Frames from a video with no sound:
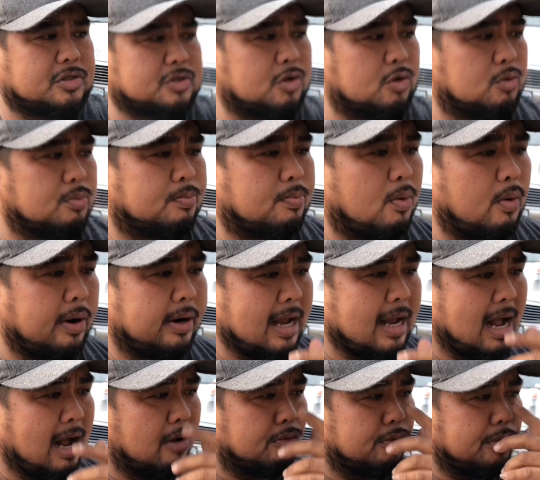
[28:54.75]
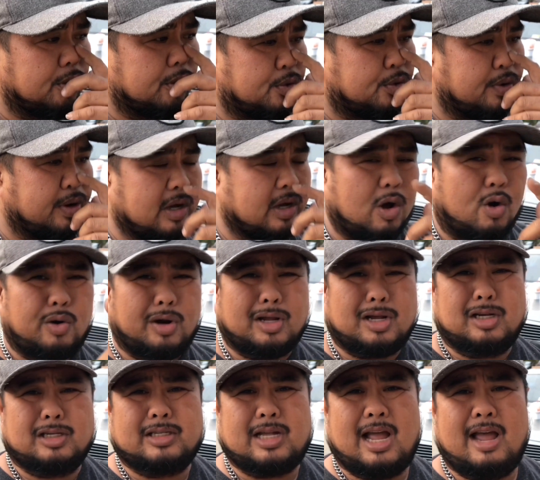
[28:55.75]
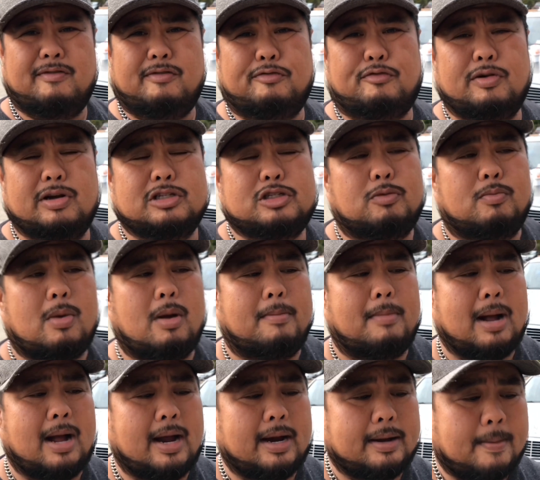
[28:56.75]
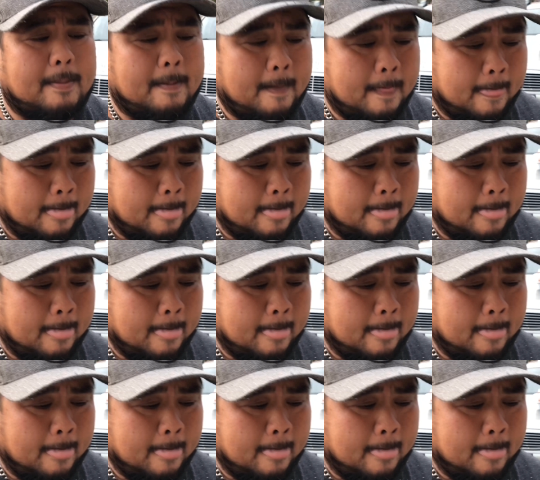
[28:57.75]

to point out real quick, only because I have it fresh on my mind.